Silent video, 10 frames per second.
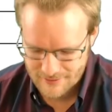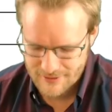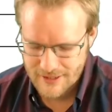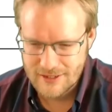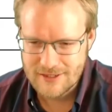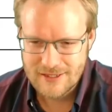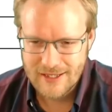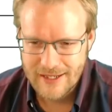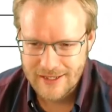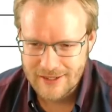think it's
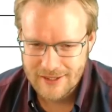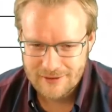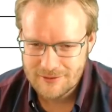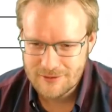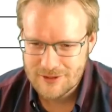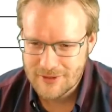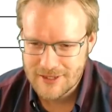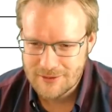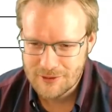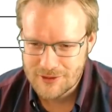handy. I wish we had
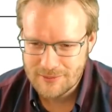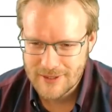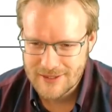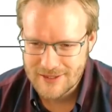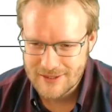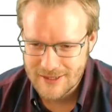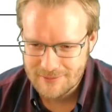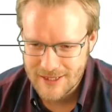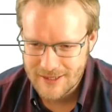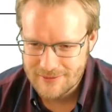some more space here
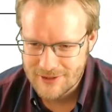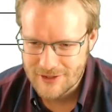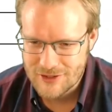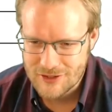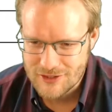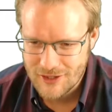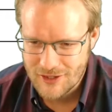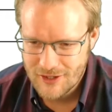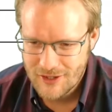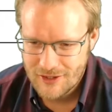sometimes. So you could just go,
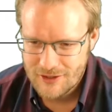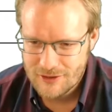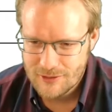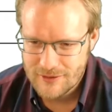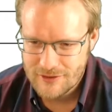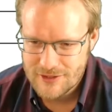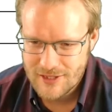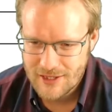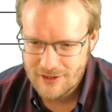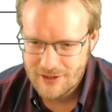cool, we've always got
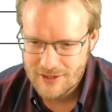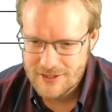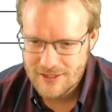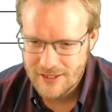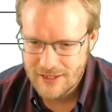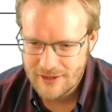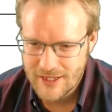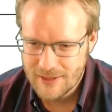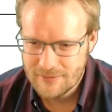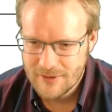our cast
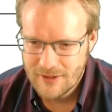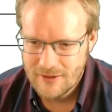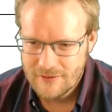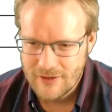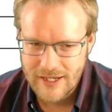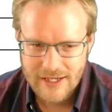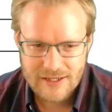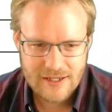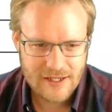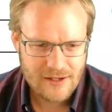diagram for
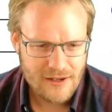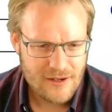handy.